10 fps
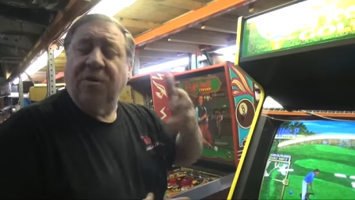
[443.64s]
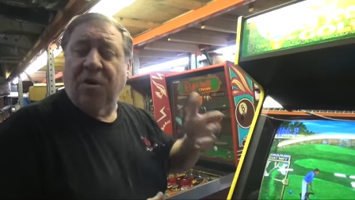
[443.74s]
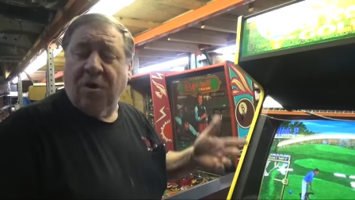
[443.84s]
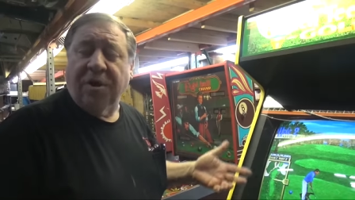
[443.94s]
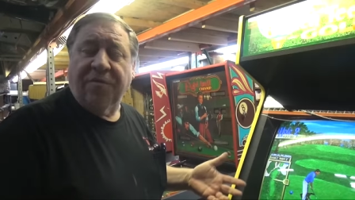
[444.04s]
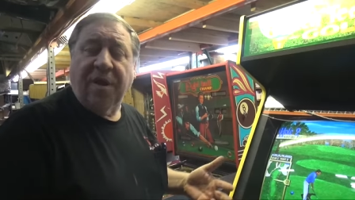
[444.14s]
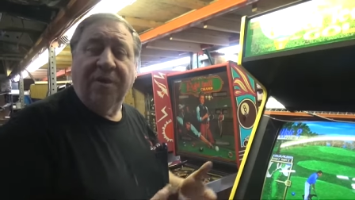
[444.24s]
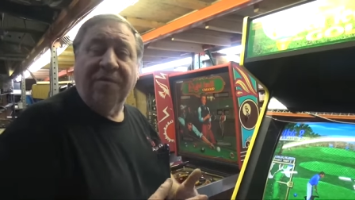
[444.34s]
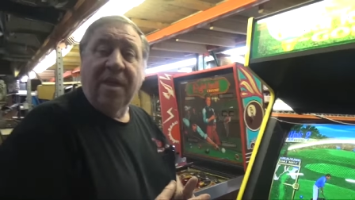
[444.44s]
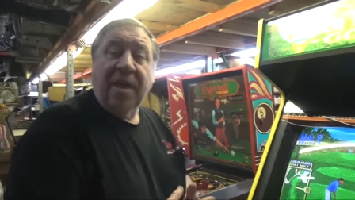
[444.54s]
on a hard
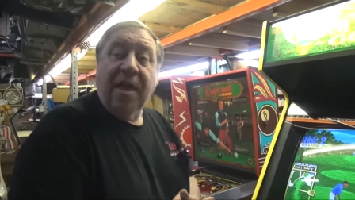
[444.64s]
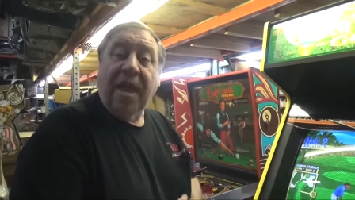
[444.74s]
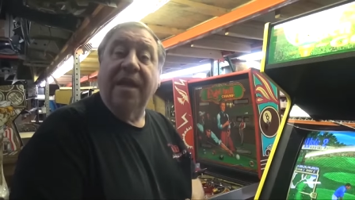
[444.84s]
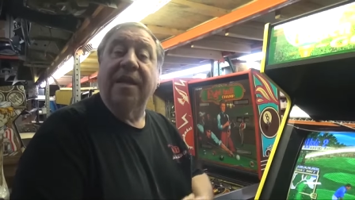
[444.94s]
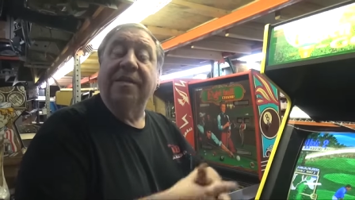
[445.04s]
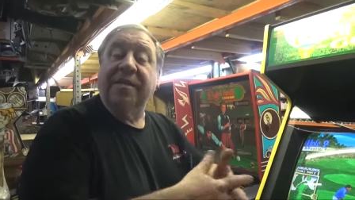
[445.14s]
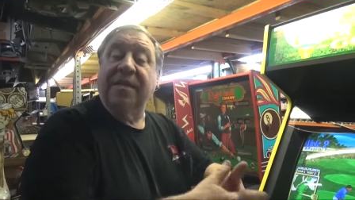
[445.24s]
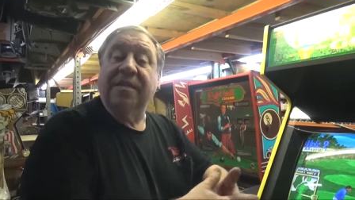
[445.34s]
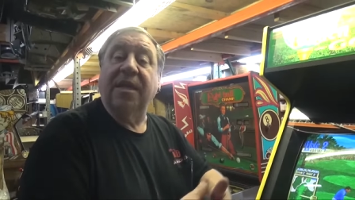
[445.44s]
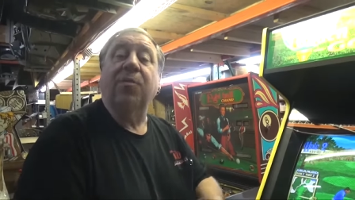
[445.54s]
drive, and then
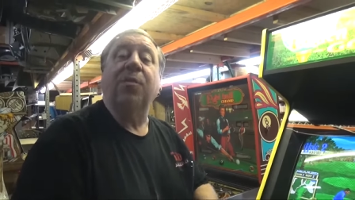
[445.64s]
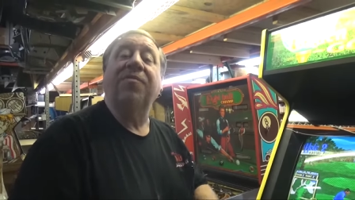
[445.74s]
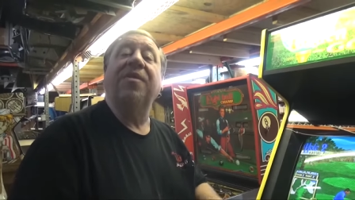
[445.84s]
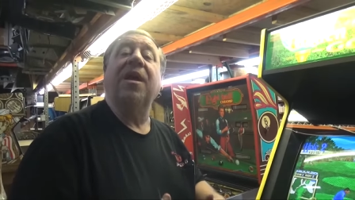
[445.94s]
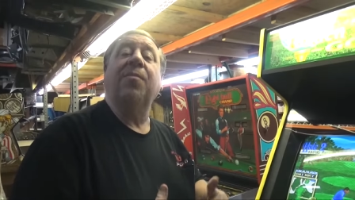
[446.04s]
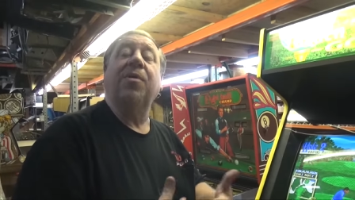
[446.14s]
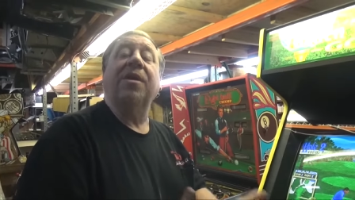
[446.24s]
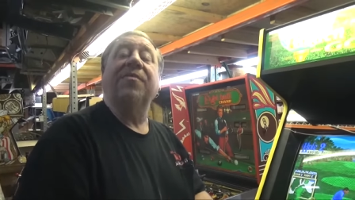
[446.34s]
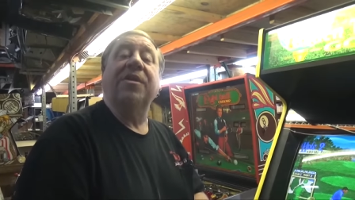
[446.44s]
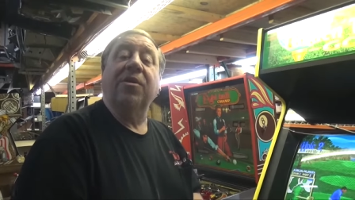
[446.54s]
since then we've now put
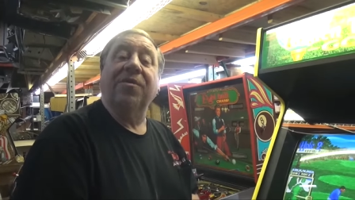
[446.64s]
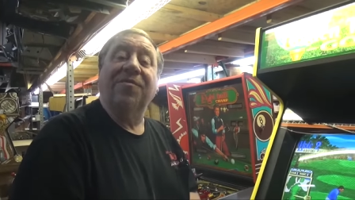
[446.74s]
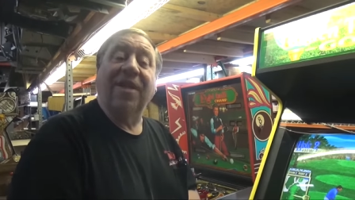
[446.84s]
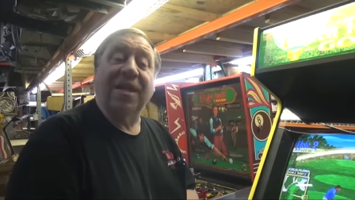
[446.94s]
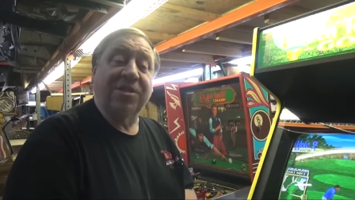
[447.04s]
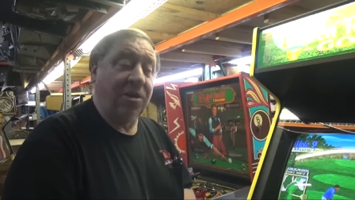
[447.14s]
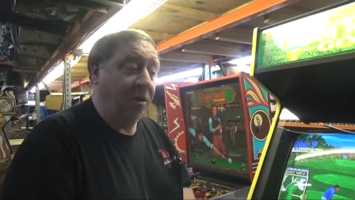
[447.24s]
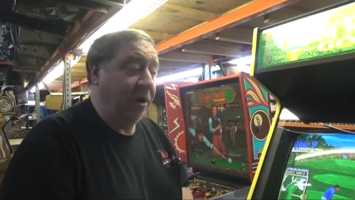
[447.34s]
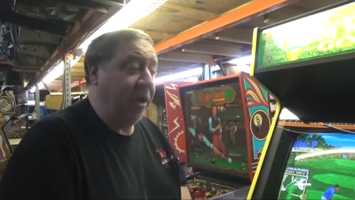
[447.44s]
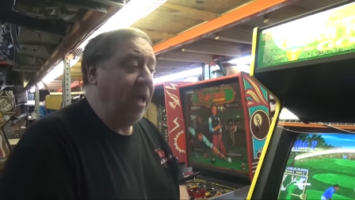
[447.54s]
everything on a flash
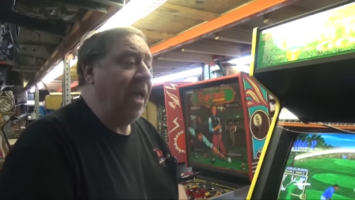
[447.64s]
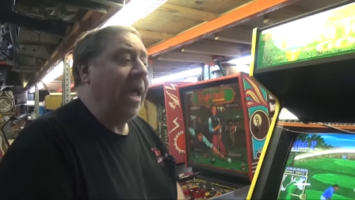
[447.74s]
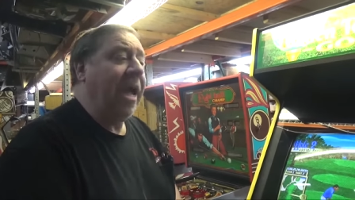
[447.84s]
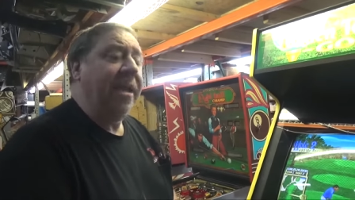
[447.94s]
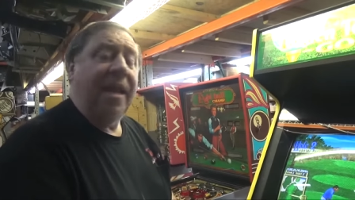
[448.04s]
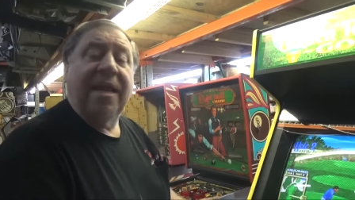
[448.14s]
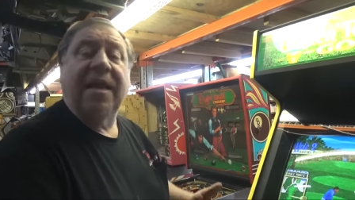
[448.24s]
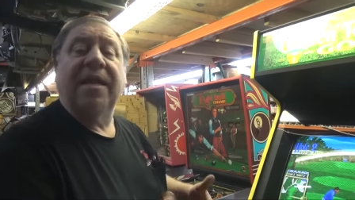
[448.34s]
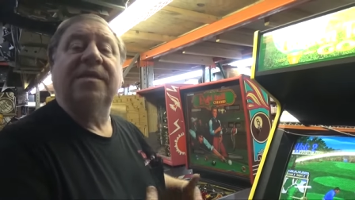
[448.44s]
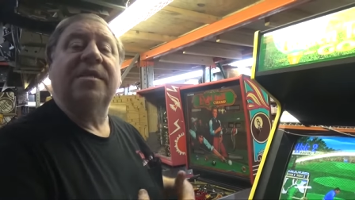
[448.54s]
card, and then
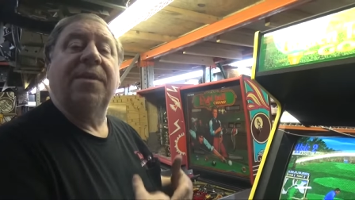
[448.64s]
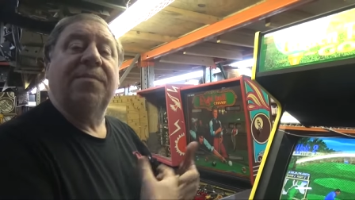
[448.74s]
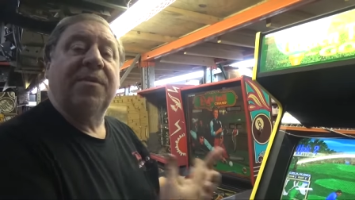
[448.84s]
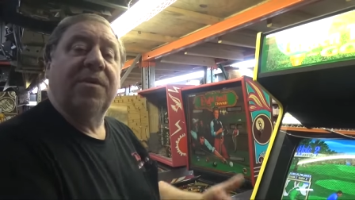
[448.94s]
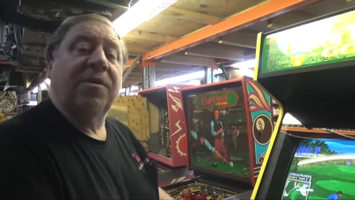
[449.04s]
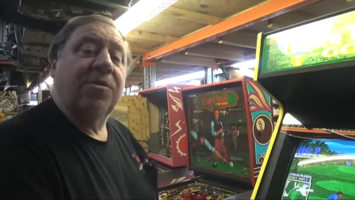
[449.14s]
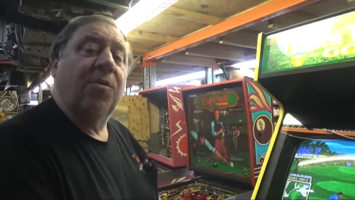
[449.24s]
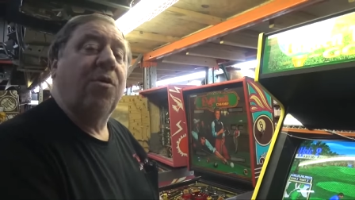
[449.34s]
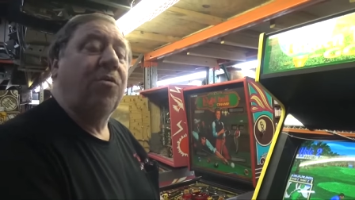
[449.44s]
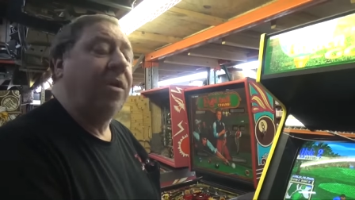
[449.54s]
they skipped to
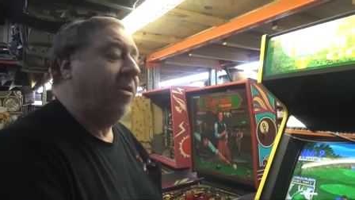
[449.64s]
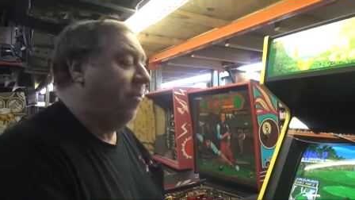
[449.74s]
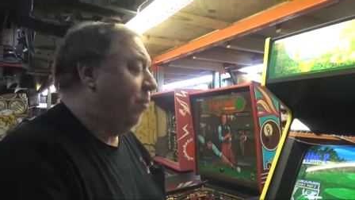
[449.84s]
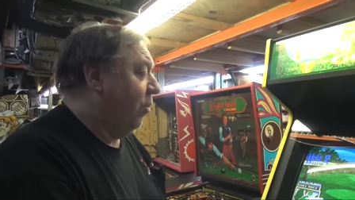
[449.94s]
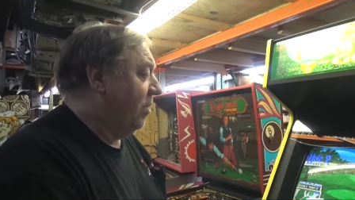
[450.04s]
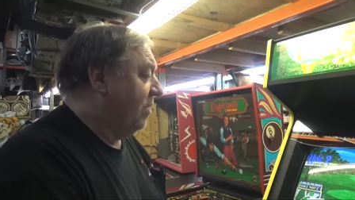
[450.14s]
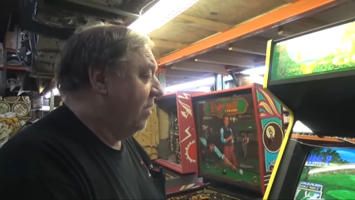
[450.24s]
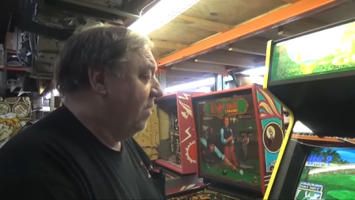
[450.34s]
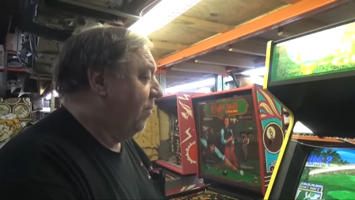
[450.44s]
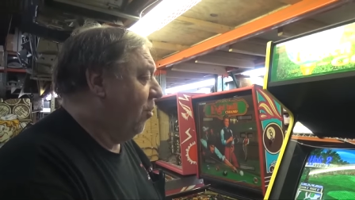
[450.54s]
a whole nother board
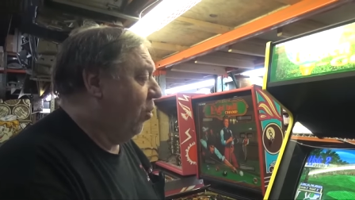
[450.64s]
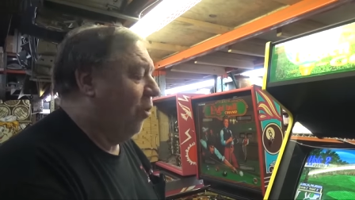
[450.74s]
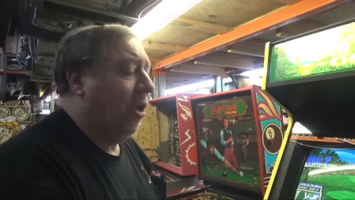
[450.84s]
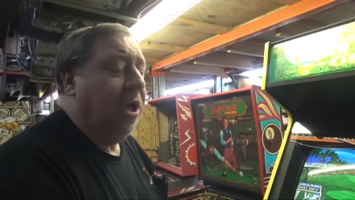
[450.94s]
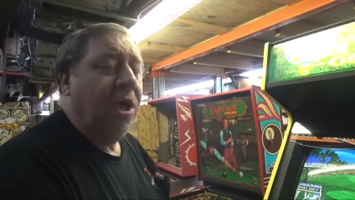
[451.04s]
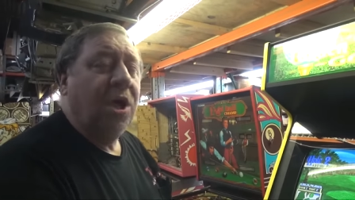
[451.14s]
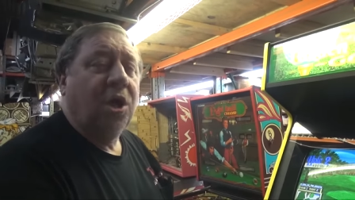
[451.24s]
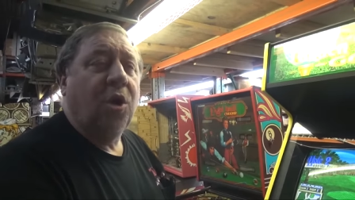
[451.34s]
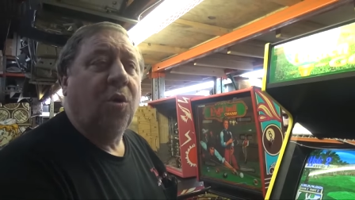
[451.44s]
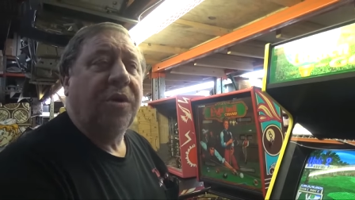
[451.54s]
system called
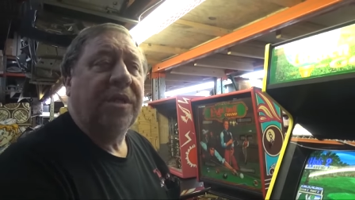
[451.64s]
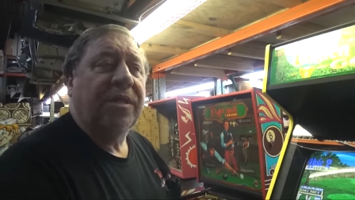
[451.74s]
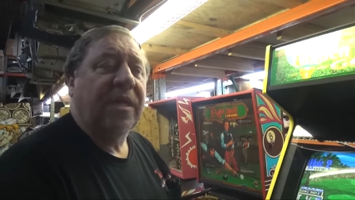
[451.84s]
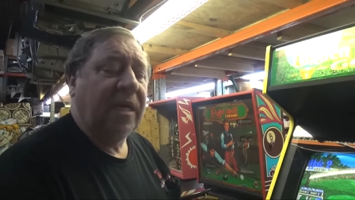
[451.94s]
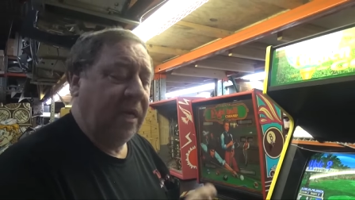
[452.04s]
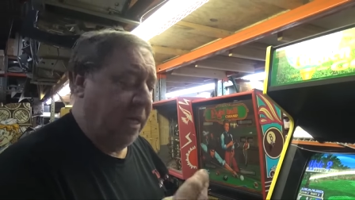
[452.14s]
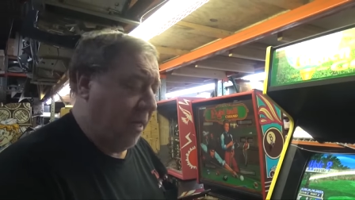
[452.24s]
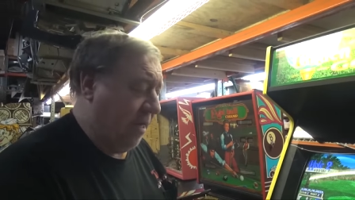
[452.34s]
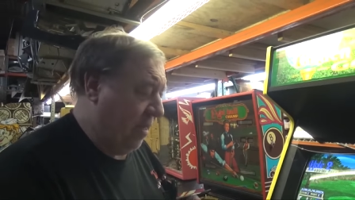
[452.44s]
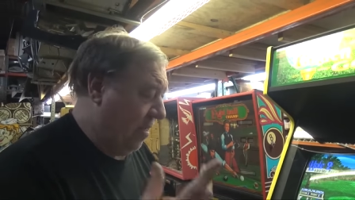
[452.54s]
Golden Tee
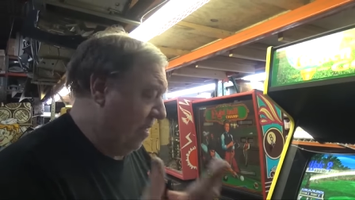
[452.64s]
uh,